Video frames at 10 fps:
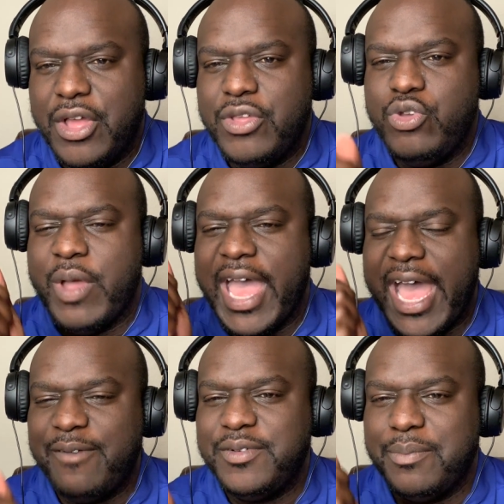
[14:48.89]
you
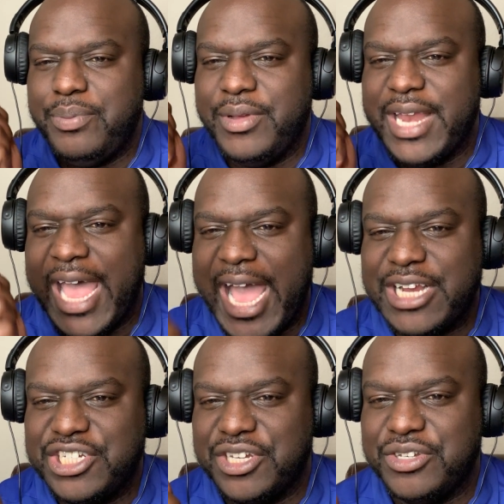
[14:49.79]
have to put
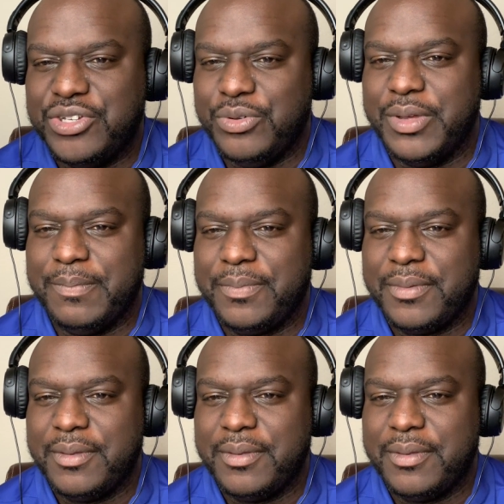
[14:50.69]
action to it.